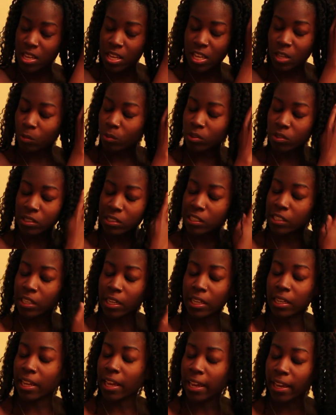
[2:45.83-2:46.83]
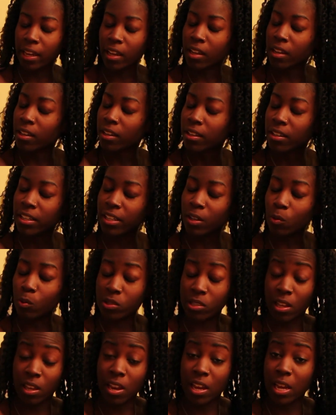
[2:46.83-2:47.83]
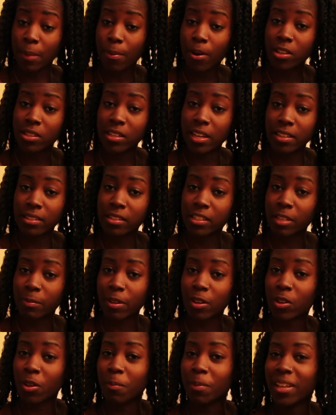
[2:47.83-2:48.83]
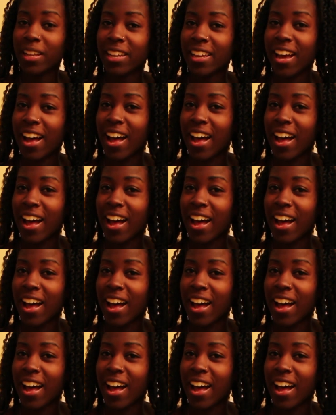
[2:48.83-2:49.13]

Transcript: looking like a bird's nest, to be completely